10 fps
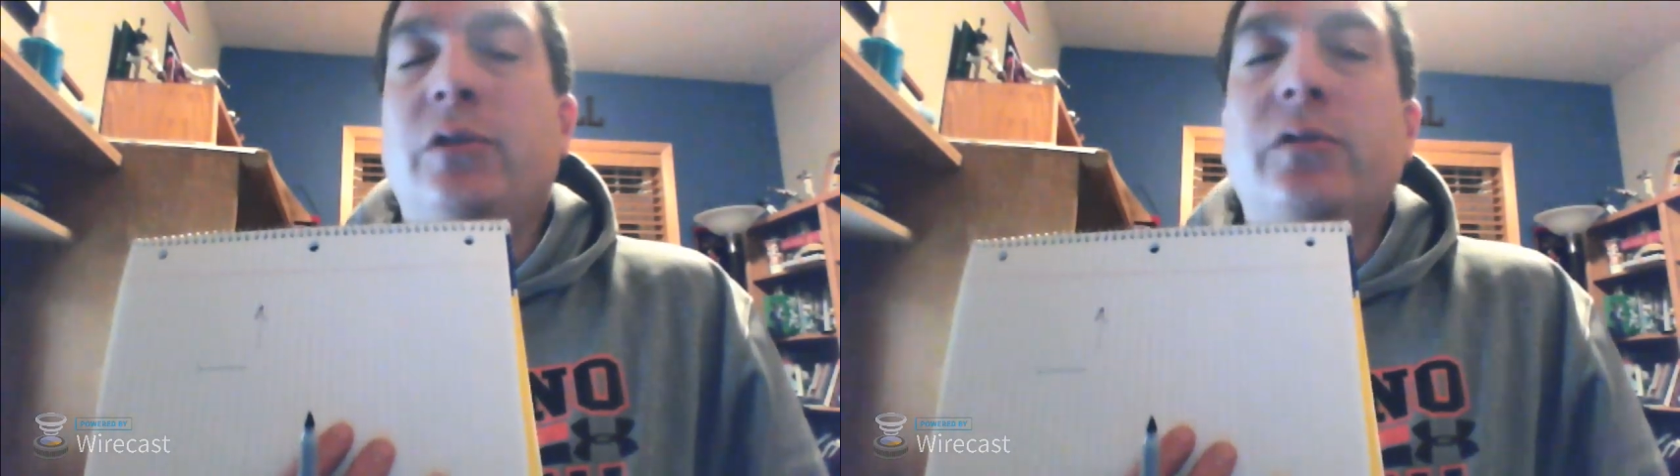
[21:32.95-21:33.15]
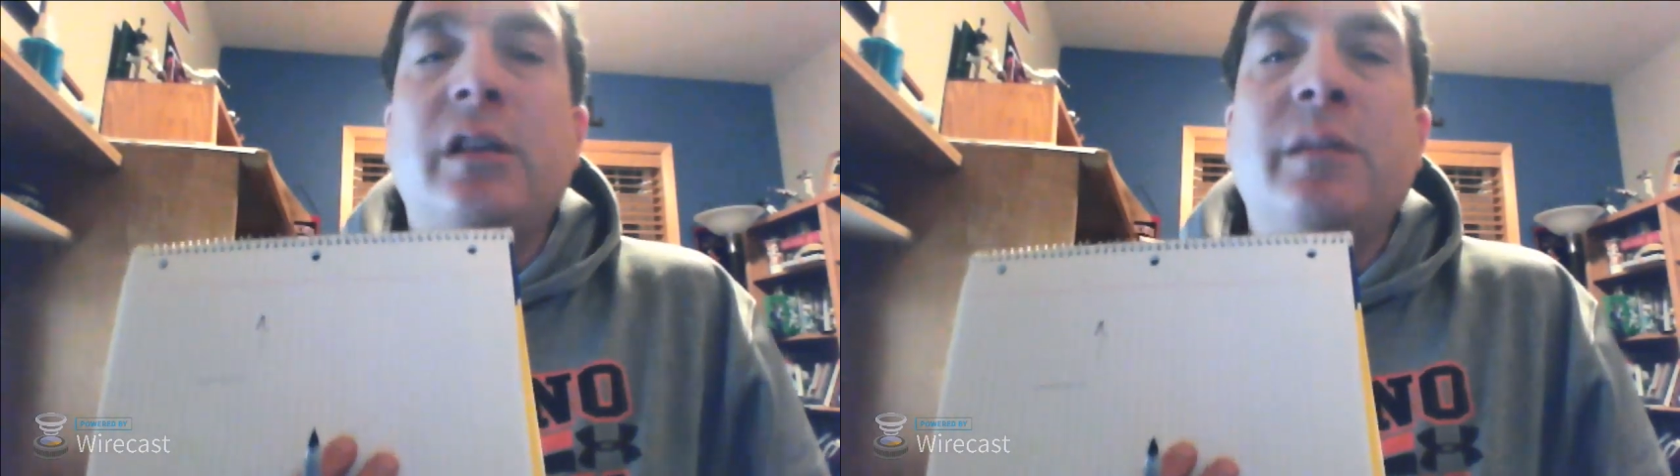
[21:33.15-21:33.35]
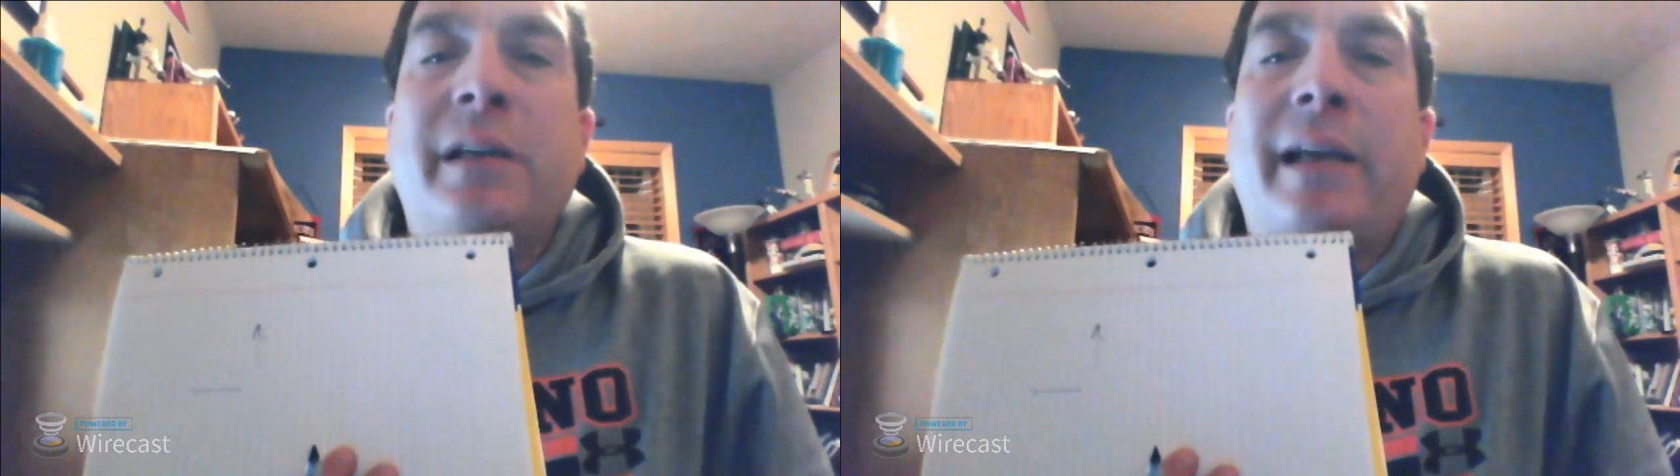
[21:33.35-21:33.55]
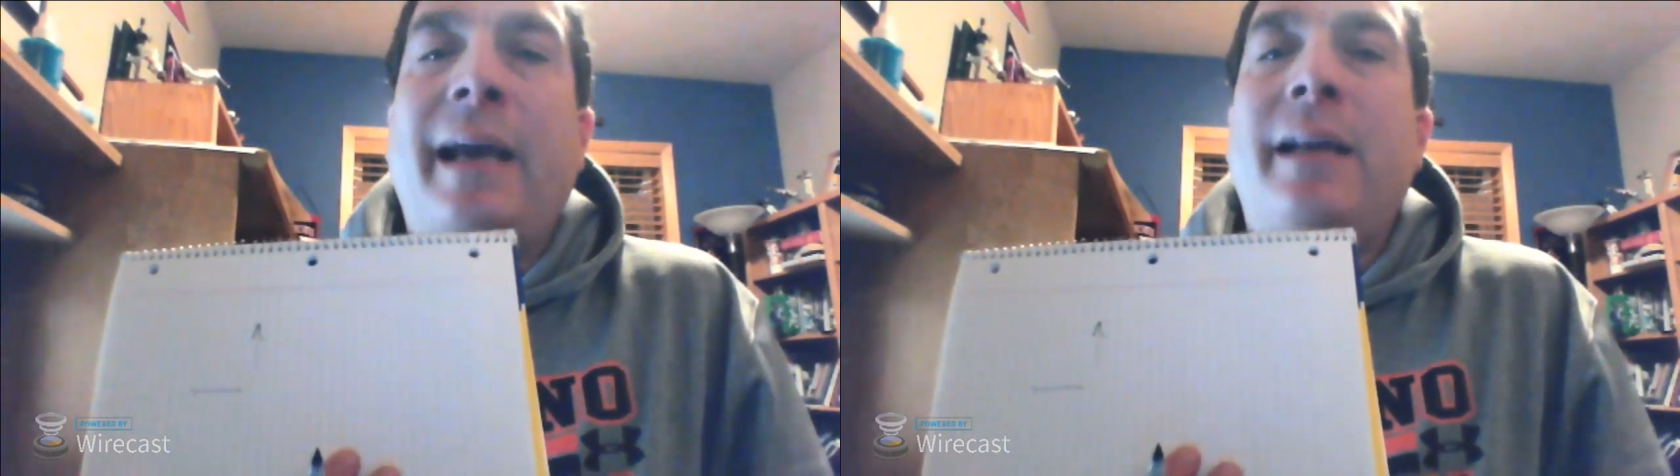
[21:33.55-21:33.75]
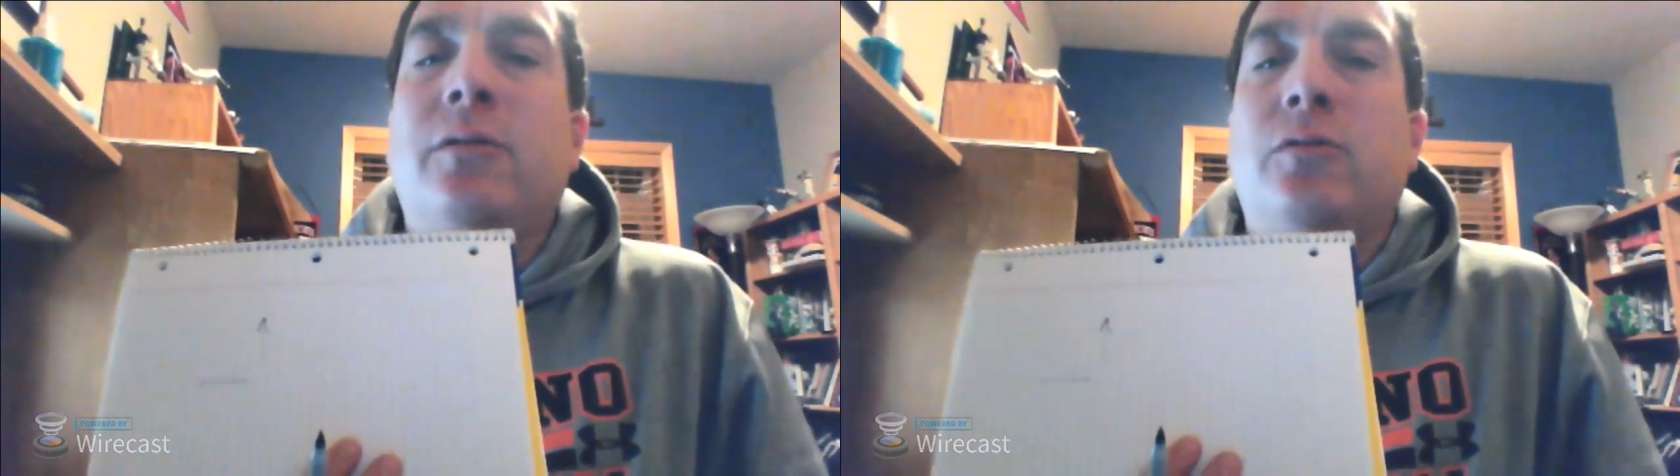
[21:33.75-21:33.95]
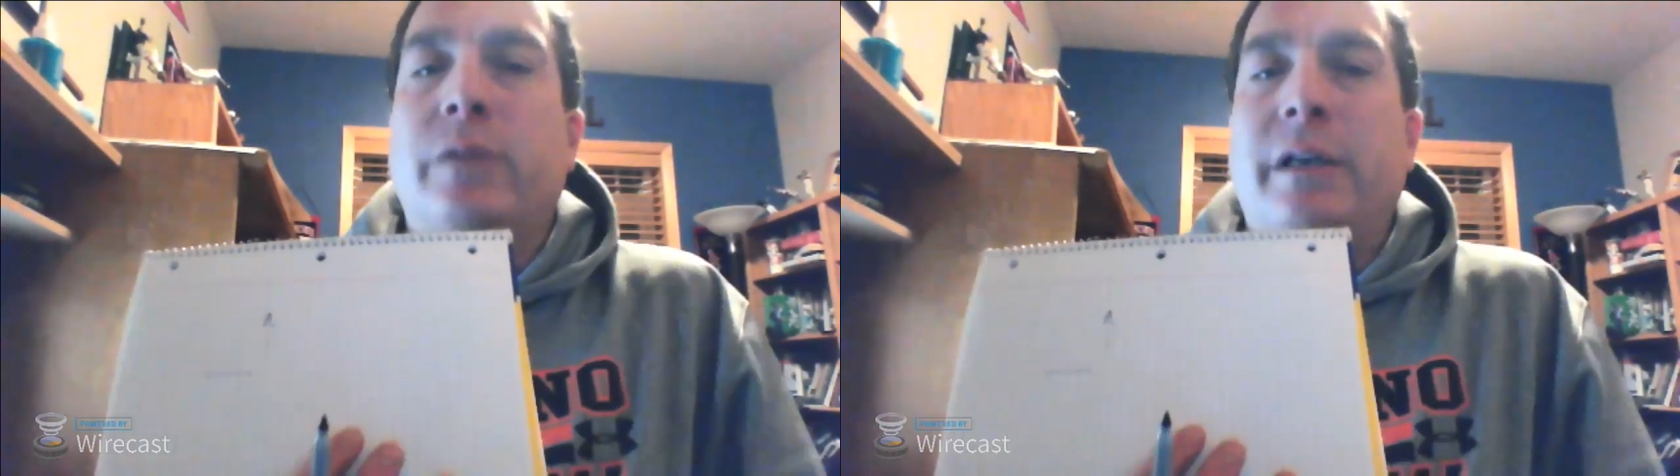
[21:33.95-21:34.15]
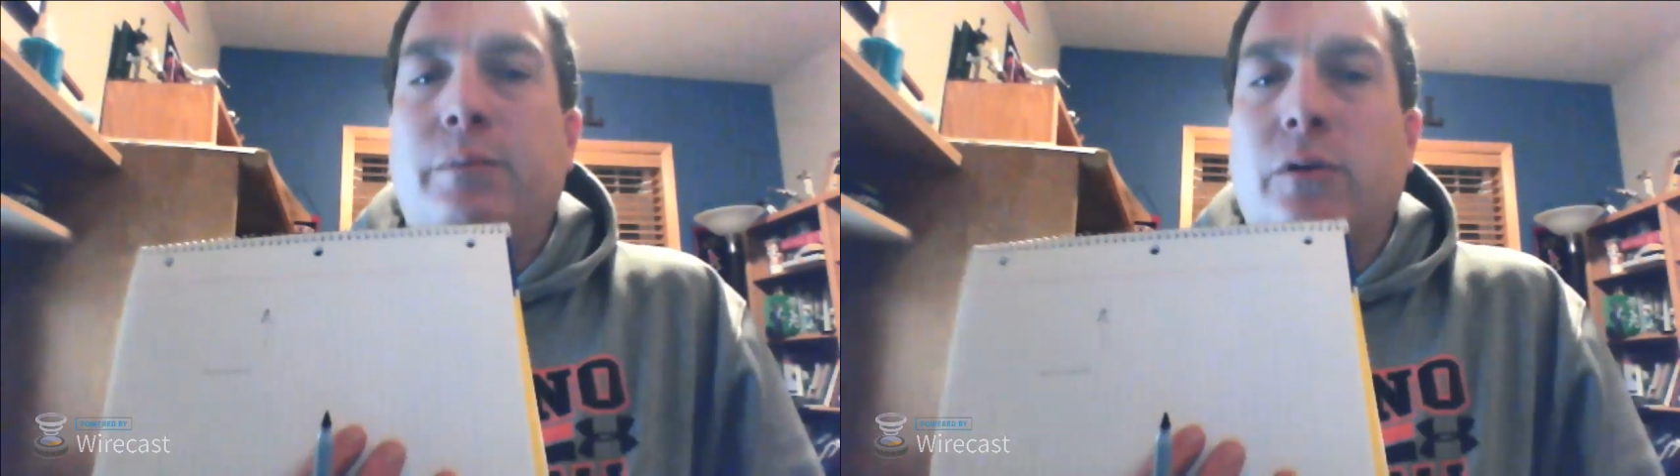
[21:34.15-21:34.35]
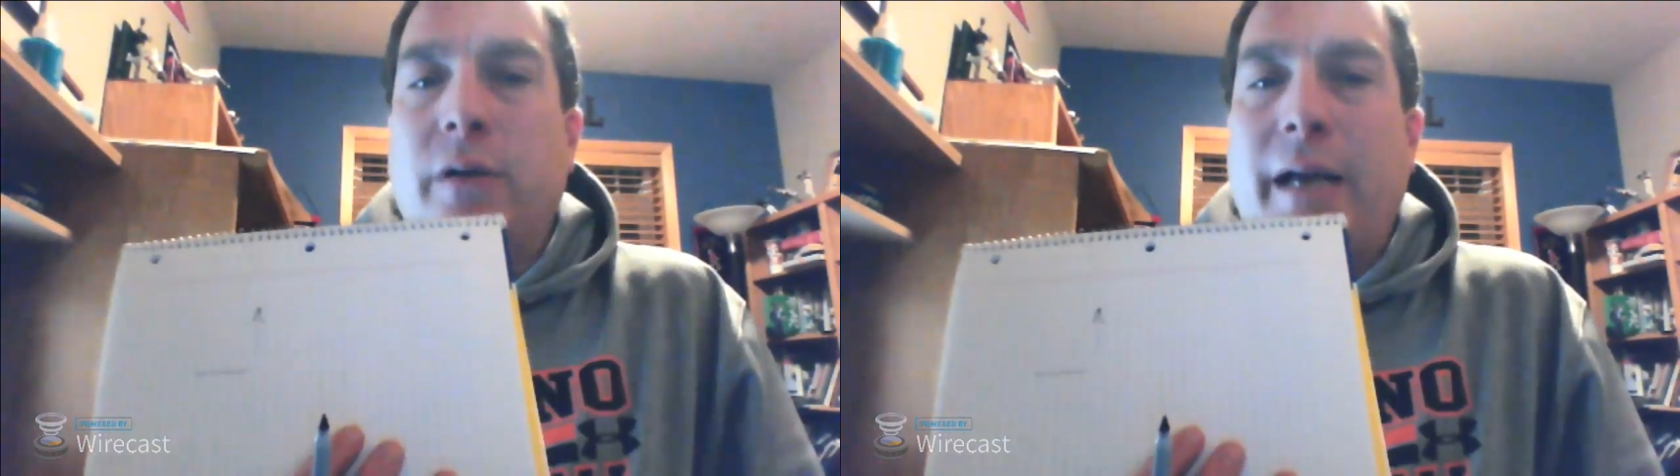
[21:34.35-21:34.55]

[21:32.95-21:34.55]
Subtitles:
using the mechanical reaper